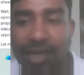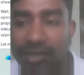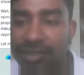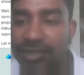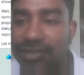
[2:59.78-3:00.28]

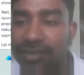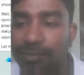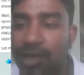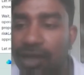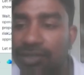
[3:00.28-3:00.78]
This is
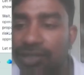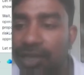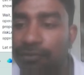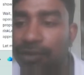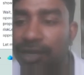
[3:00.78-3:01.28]
simply asking,
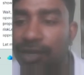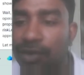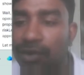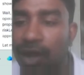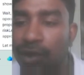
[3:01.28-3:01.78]
figuring
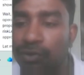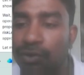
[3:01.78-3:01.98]
out how to